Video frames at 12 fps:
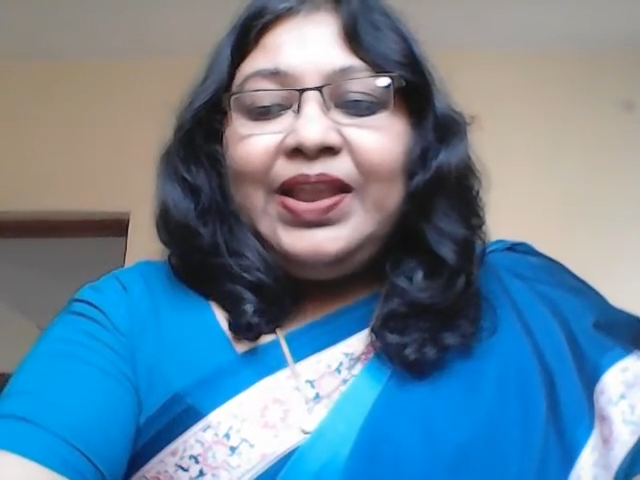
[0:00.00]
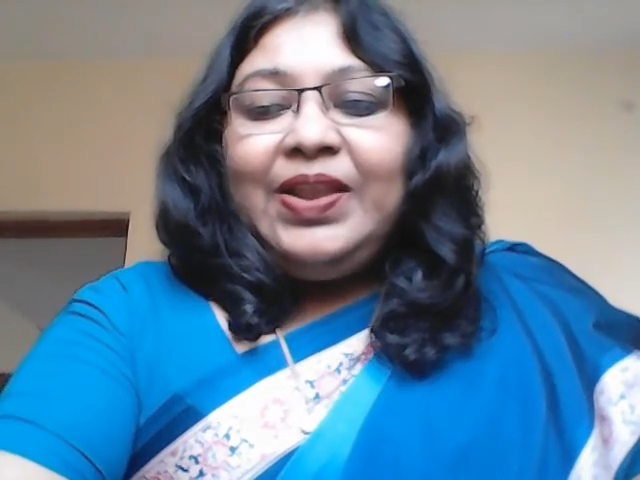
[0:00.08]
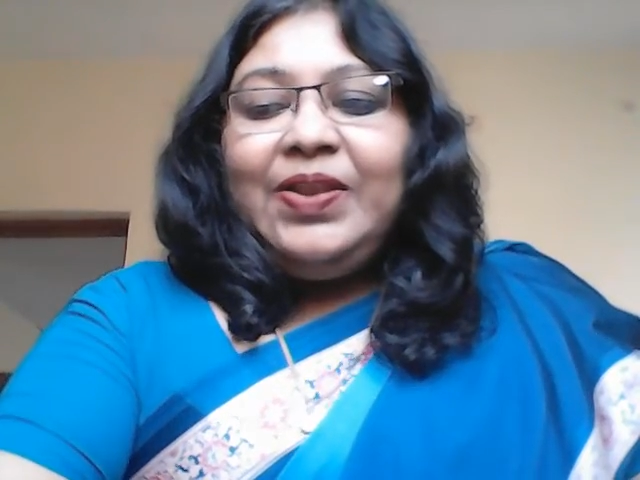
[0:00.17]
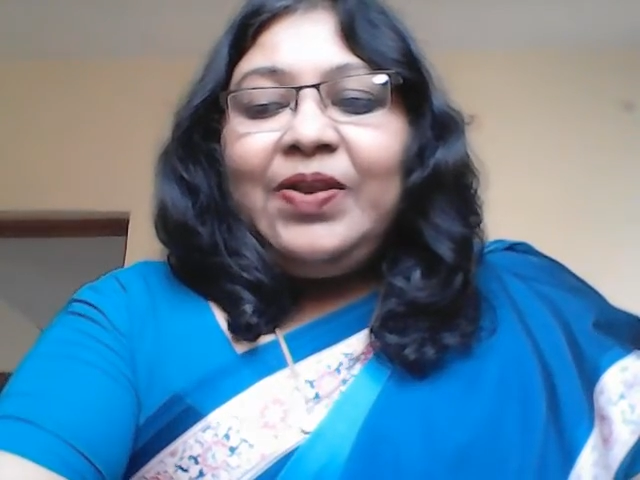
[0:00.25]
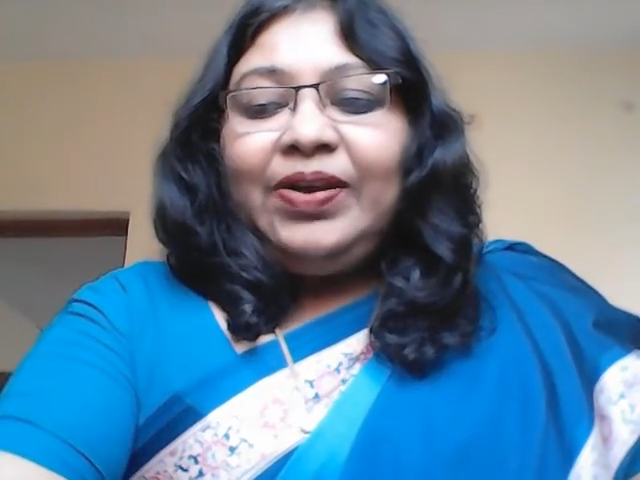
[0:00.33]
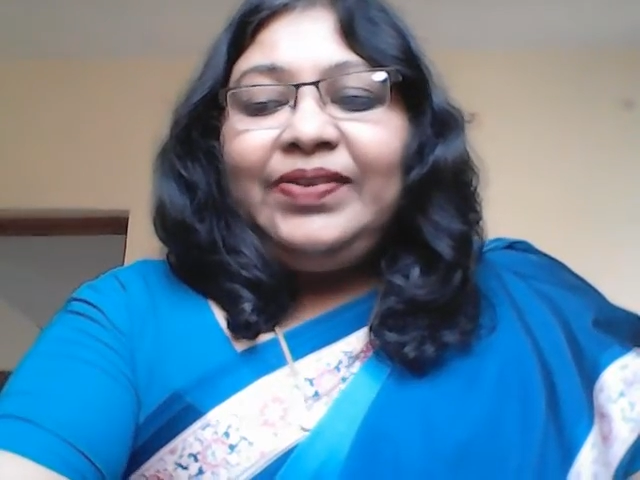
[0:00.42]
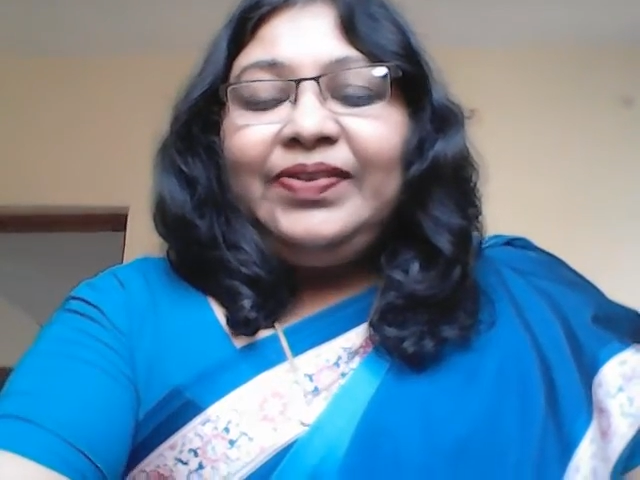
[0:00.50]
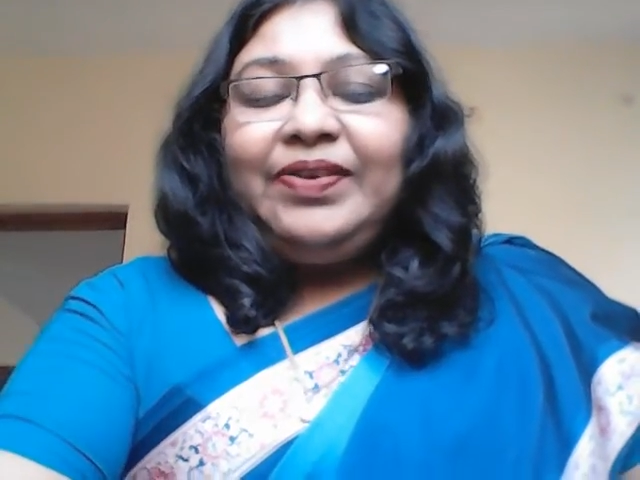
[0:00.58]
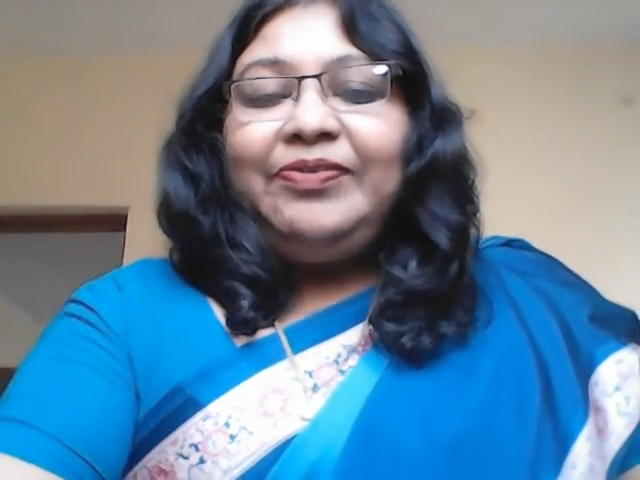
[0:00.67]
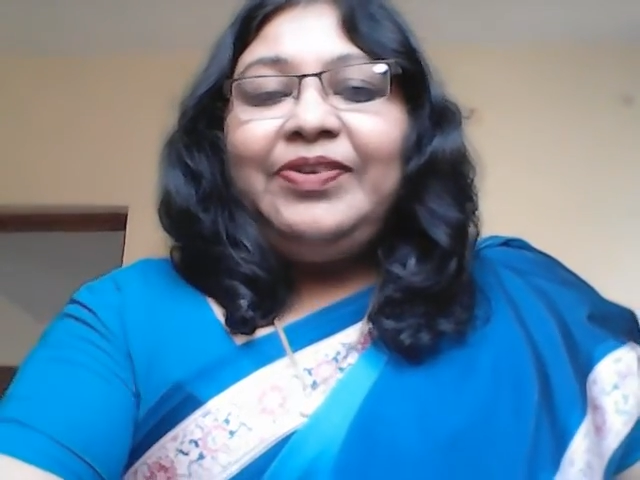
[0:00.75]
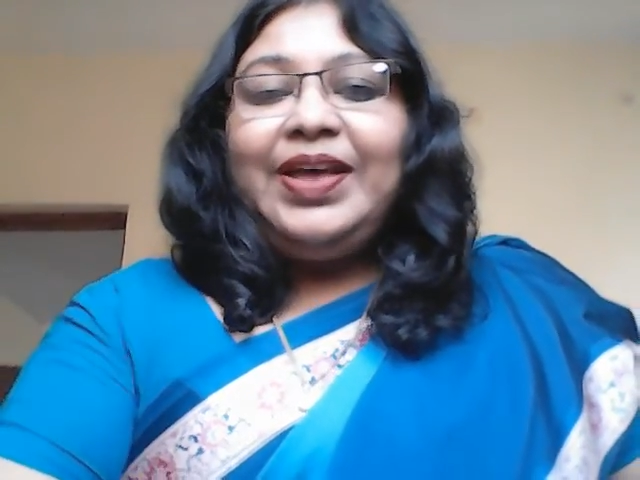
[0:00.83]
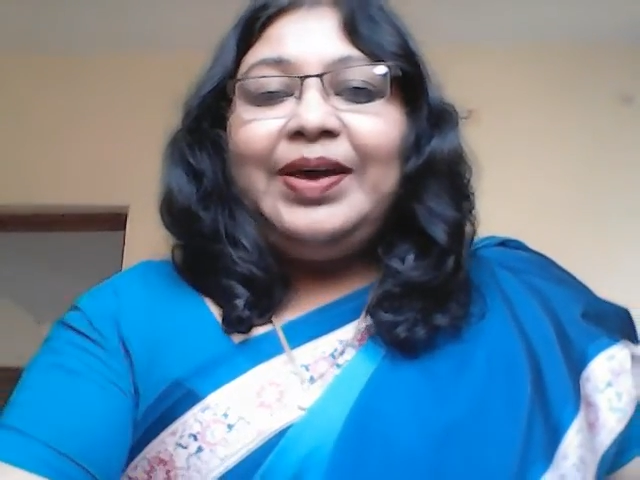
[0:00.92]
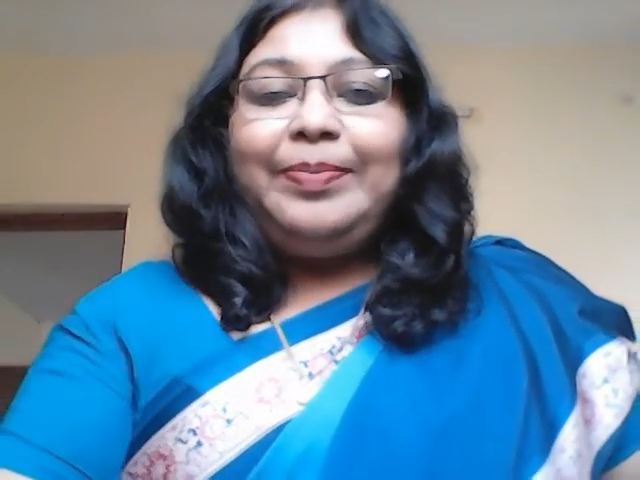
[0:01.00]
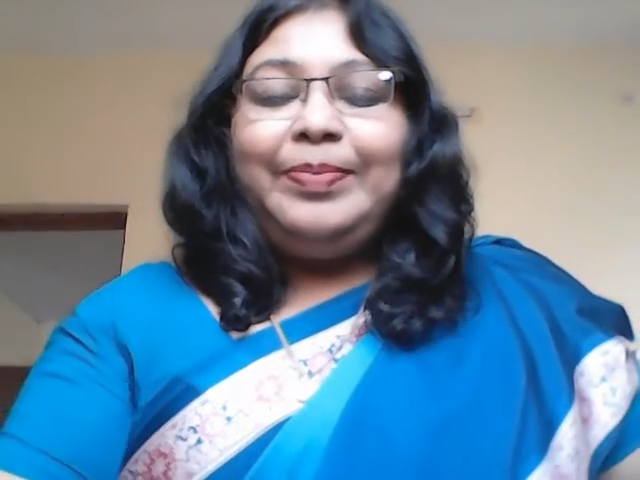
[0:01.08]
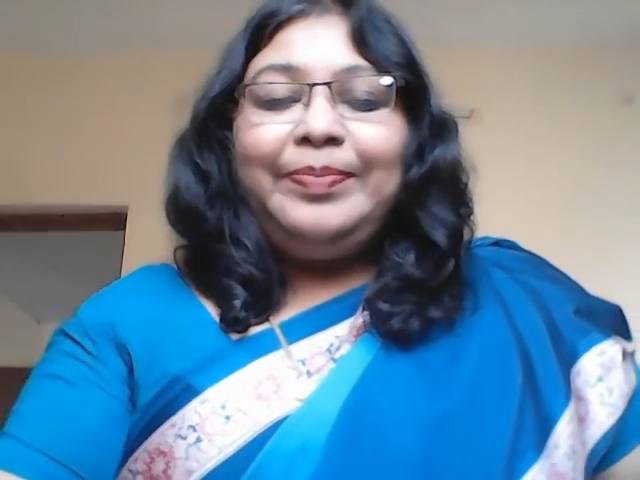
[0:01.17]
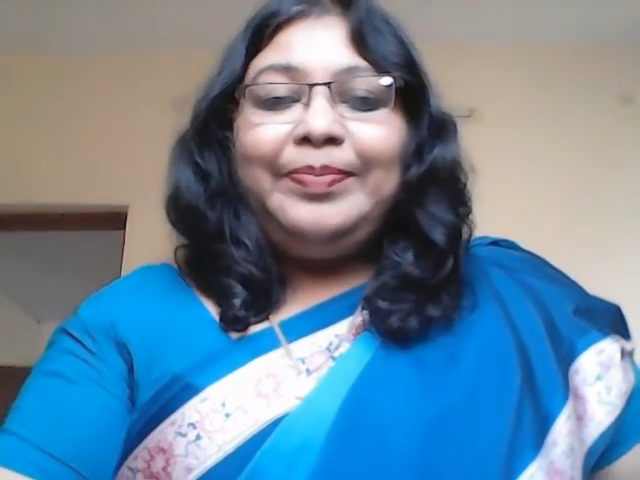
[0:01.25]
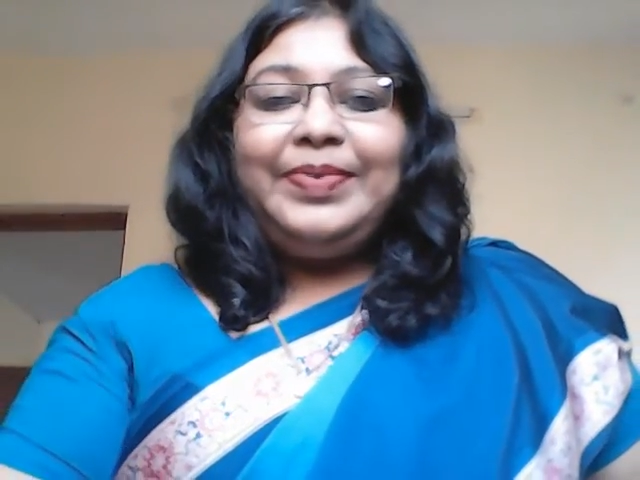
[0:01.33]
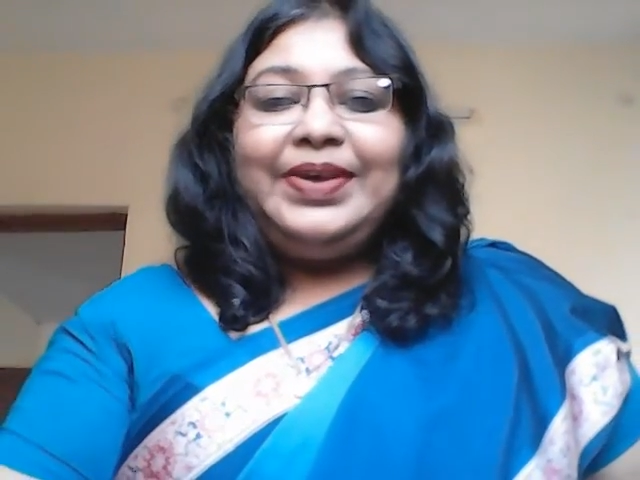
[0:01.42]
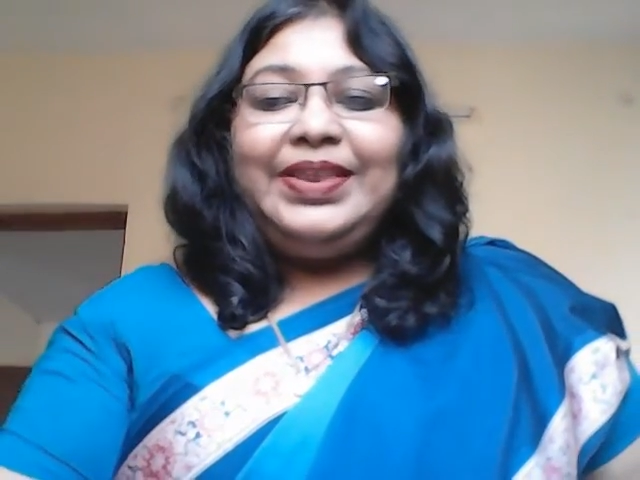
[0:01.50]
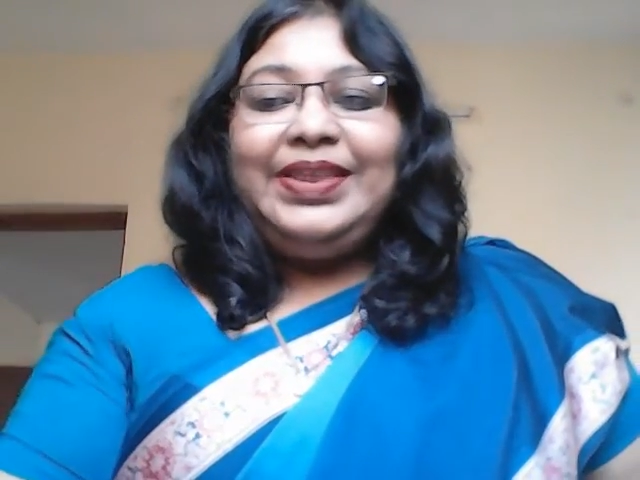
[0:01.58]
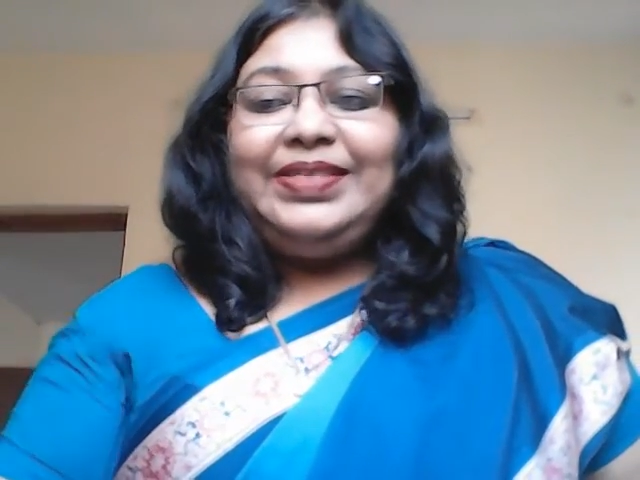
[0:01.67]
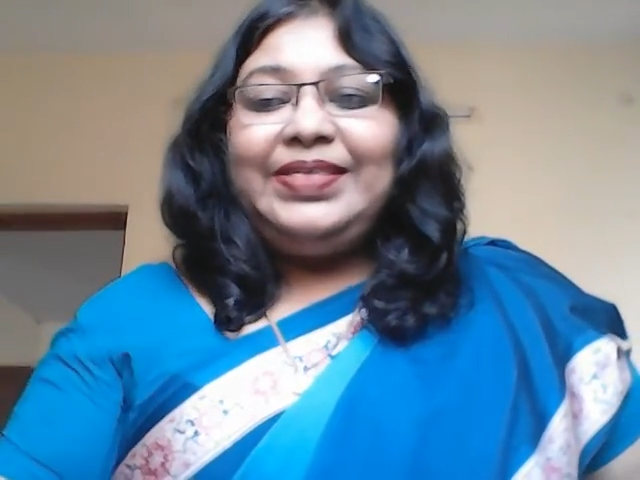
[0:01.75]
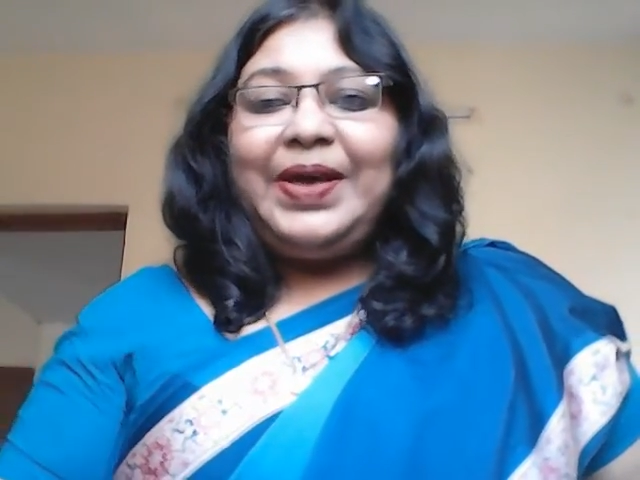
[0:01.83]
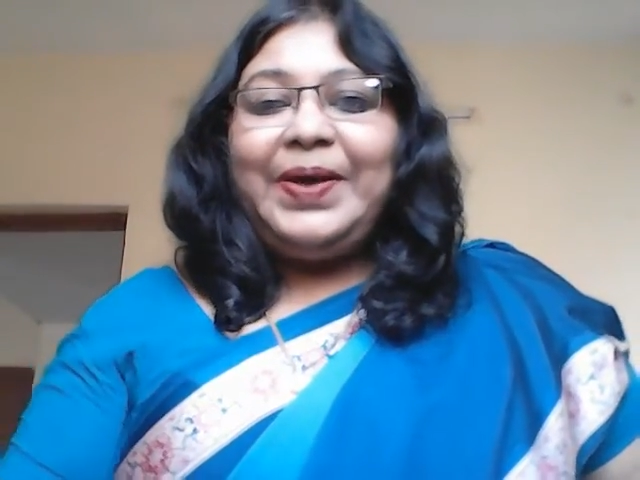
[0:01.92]
Lots of love,
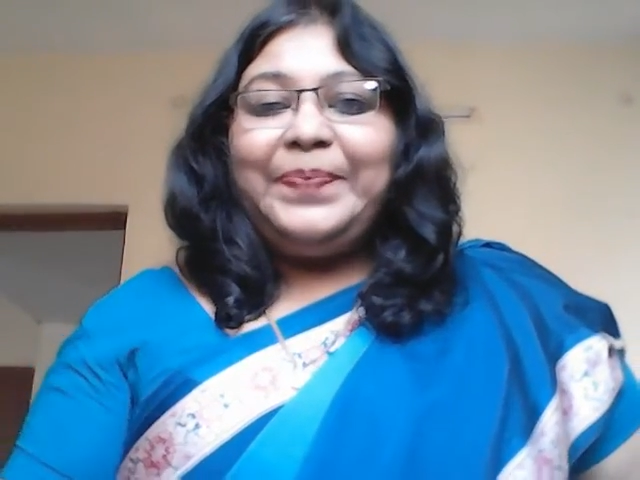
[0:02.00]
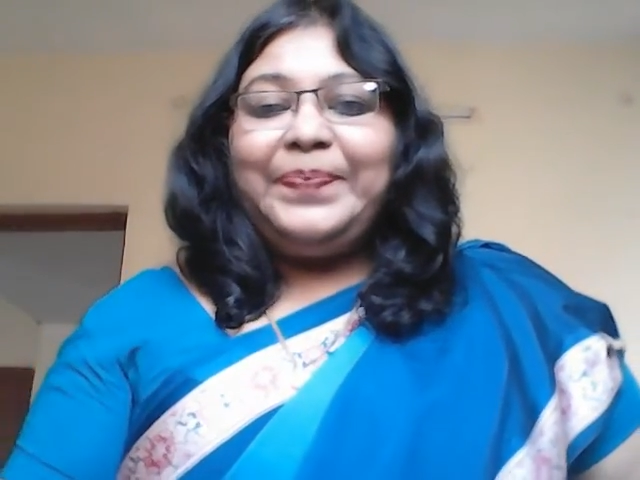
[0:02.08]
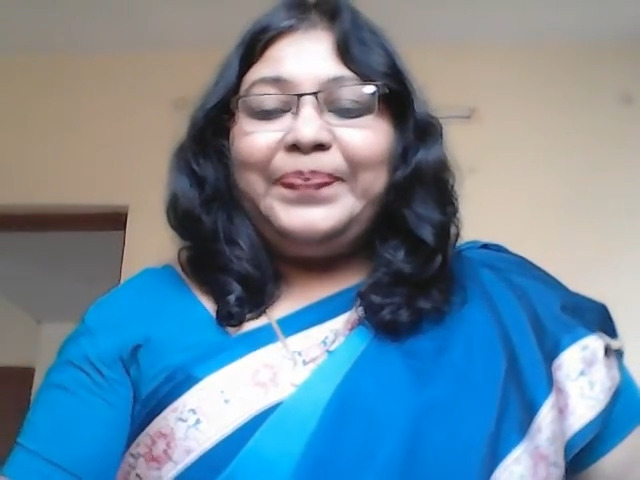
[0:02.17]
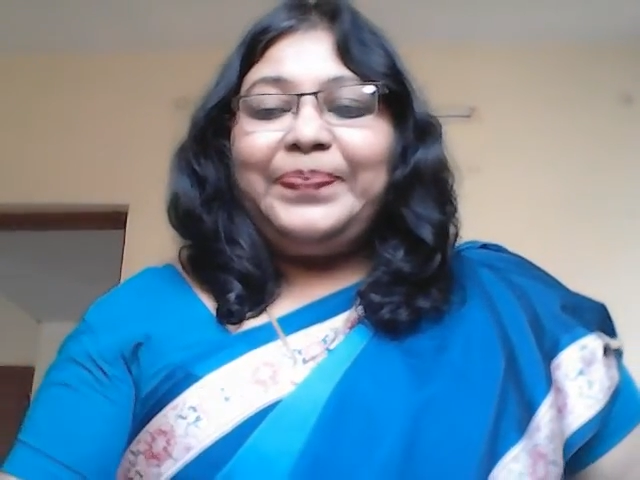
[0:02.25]
Rita.